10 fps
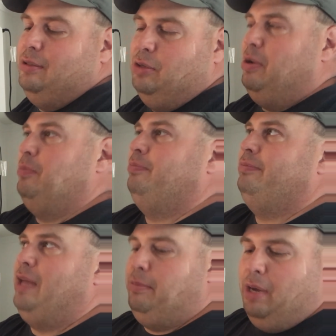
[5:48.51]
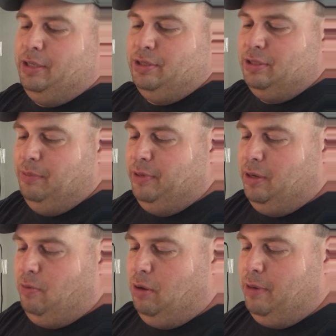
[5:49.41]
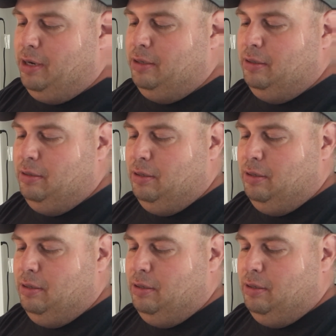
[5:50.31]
You might $10 or something at Walmart.